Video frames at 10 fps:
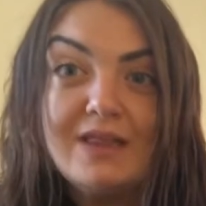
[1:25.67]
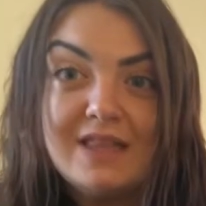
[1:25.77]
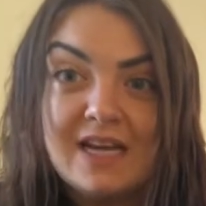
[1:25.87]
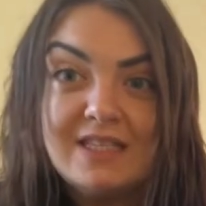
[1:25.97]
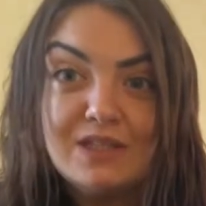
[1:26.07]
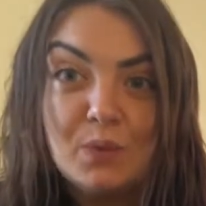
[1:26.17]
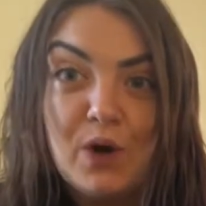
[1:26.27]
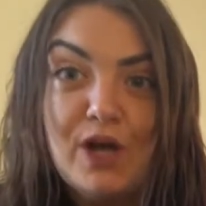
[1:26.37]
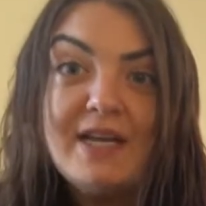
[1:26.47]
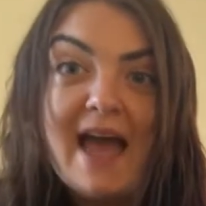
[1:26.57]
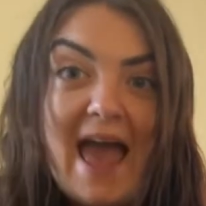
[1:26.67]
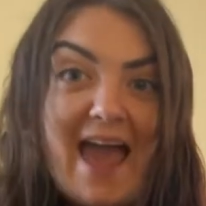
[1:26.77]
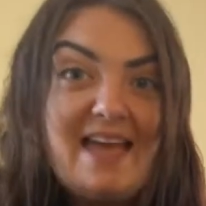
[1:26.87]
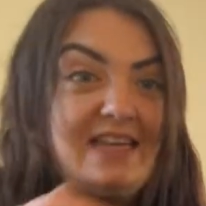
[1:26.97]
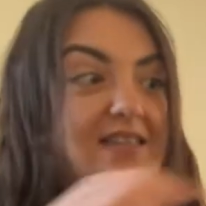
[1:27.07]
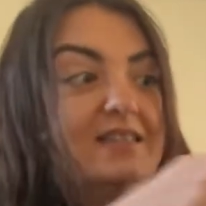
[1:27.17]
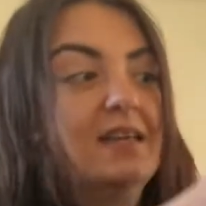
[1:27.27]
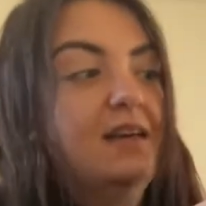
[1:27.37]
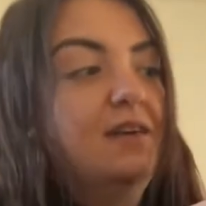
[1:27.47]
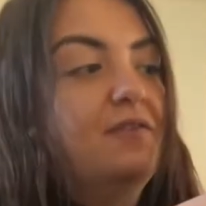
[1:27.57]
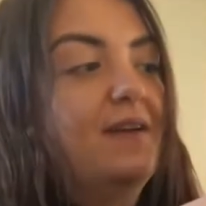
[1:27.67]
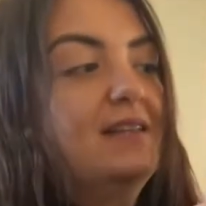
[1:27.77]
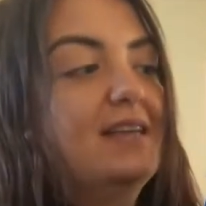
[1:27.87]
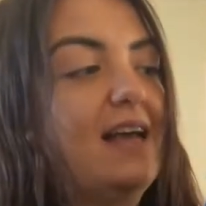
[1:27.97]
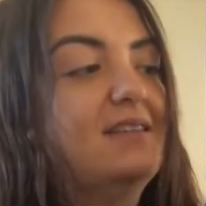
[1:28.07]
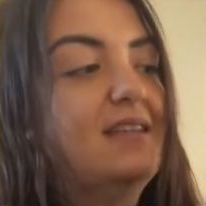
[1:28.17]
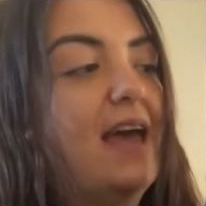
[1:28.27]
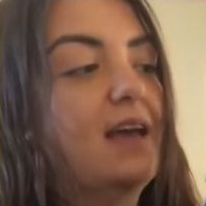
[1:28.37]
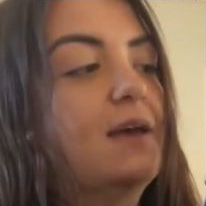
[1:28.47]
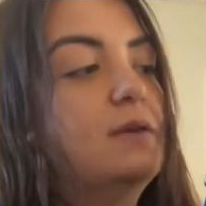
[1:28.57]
That is the word eight. Fantastic.